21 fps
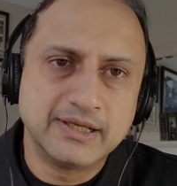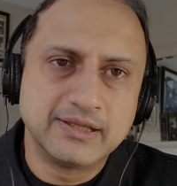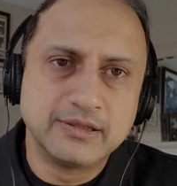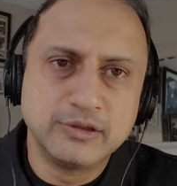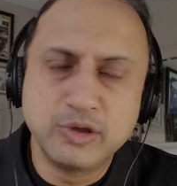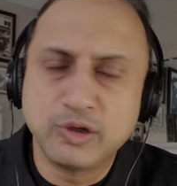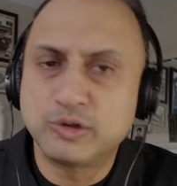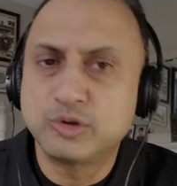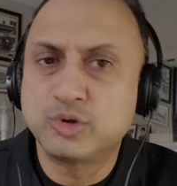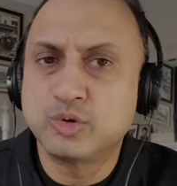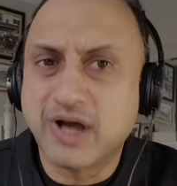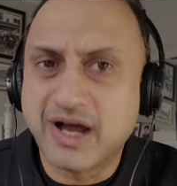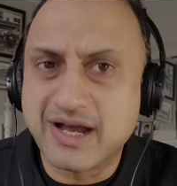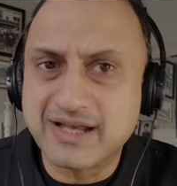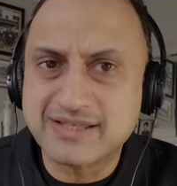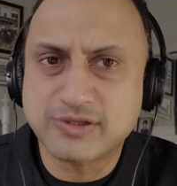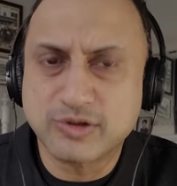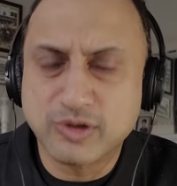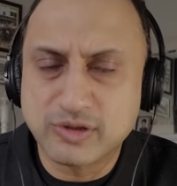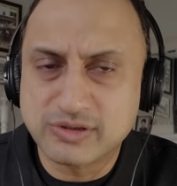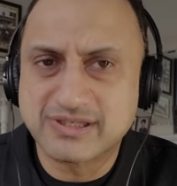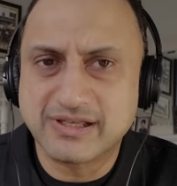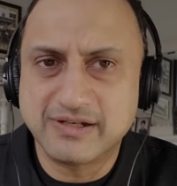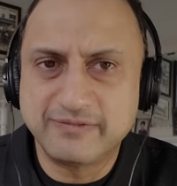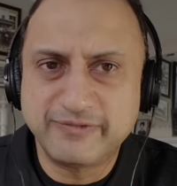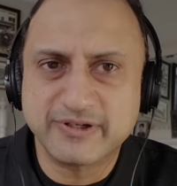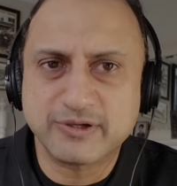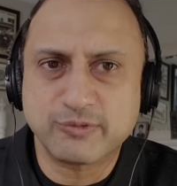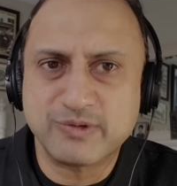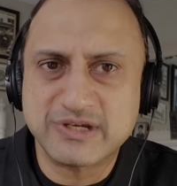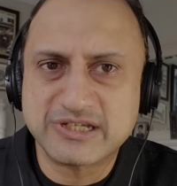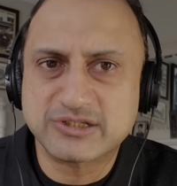you have to ask yourself a
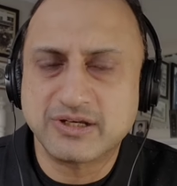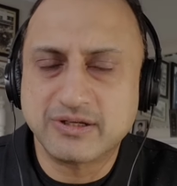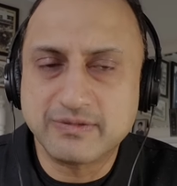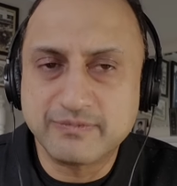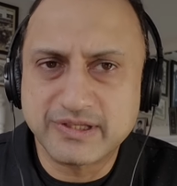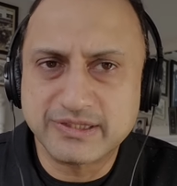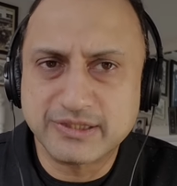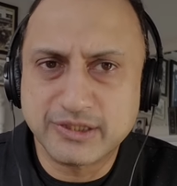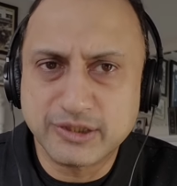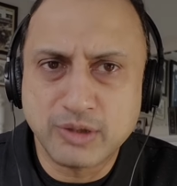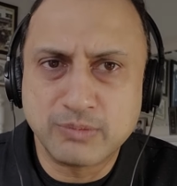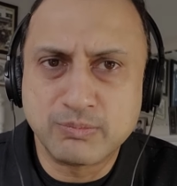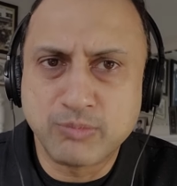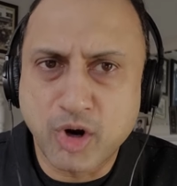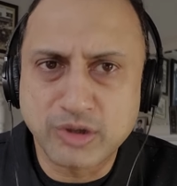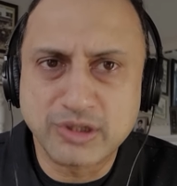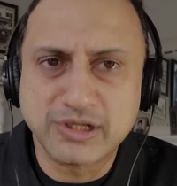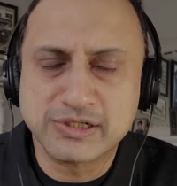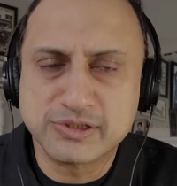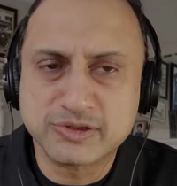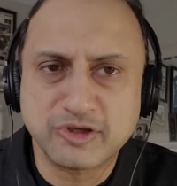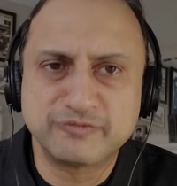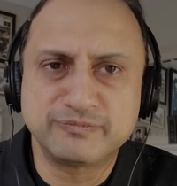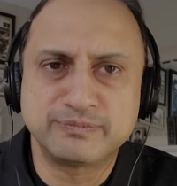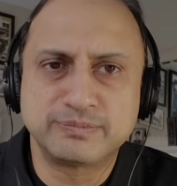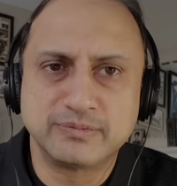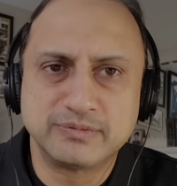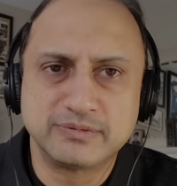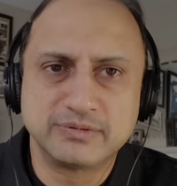question whether your models of